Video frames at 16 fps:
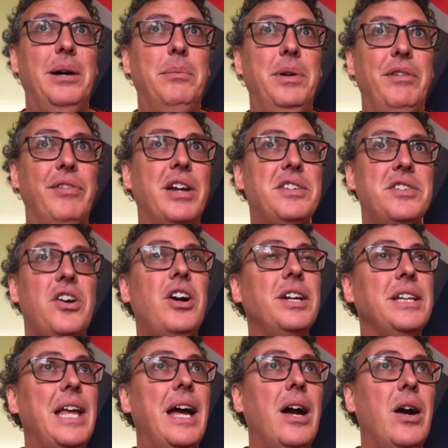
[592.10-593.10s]
If I
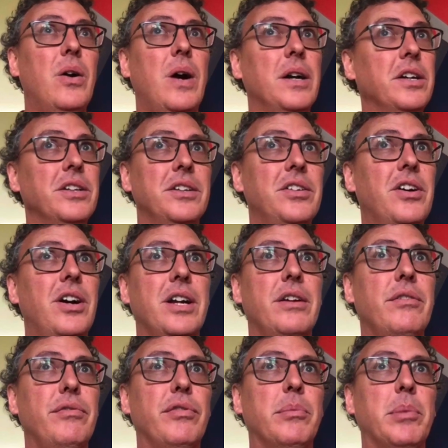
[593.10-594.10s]
talk now, I'm going to talk
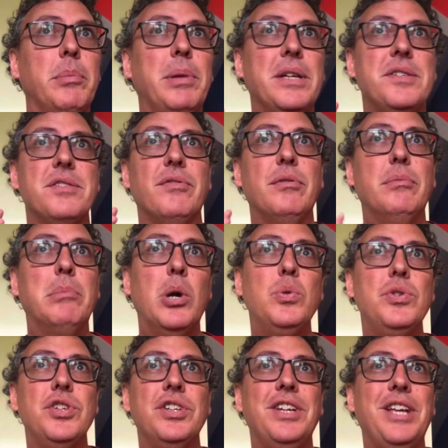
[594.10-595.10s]
from a place of
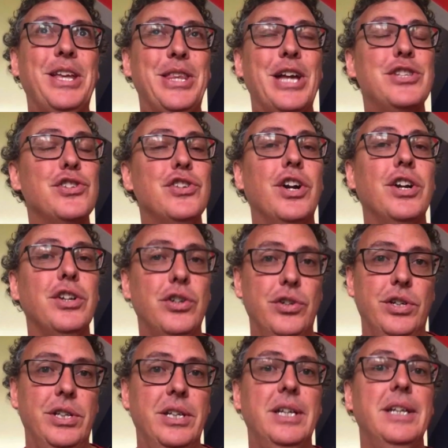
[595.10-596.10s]
emotion, and that's not
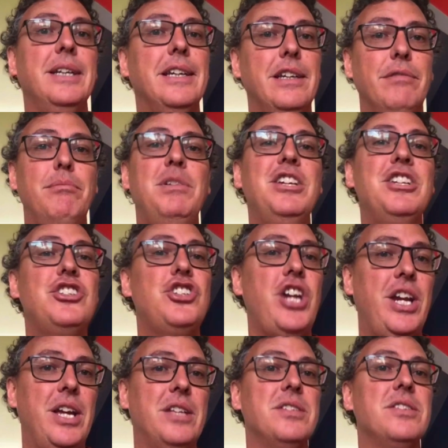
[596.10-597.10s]
good. Give me a
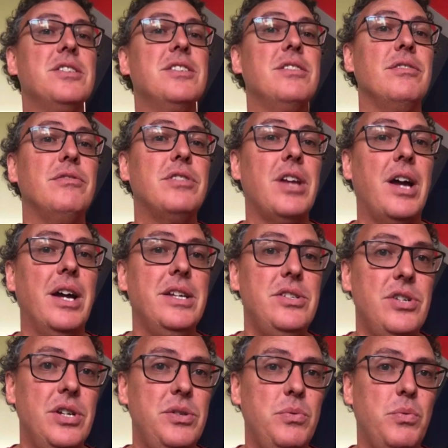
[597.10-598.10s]
chance to
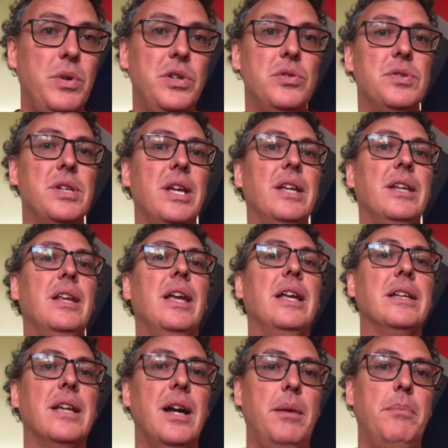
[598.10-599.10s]
digest what you said
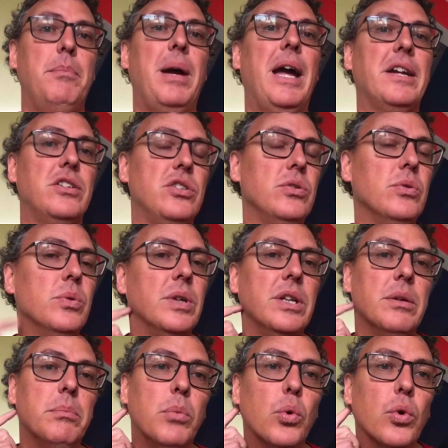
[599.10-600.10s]
and come back to you in
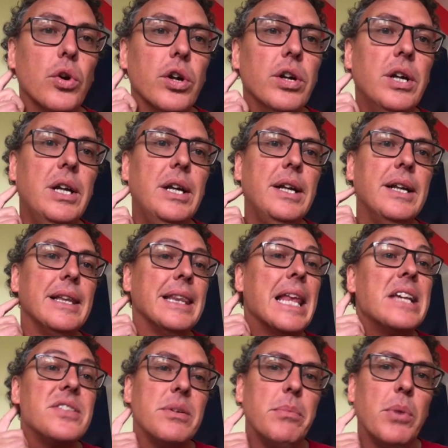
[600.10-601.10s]
a
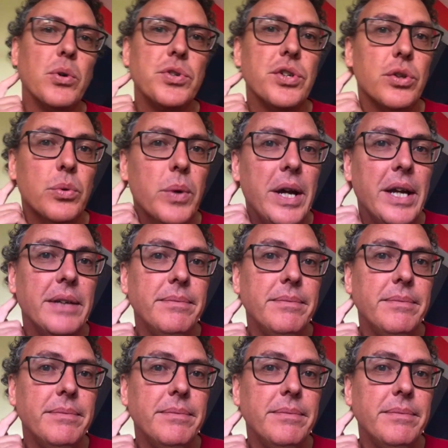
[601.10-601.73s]
less emotional way.